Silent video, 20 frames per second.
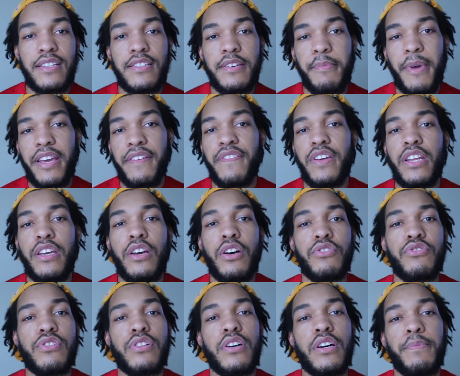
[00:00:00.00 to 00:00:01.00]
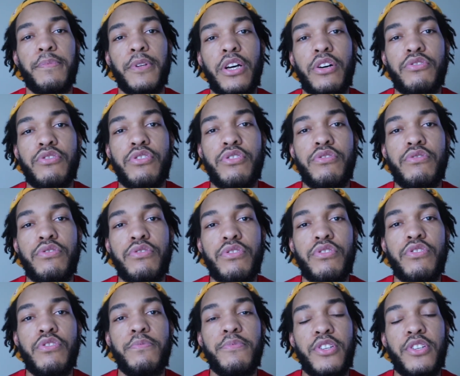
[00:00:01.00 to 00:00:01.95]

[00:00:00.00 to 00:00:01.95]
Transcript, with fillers: to make videos to upload to YouTube.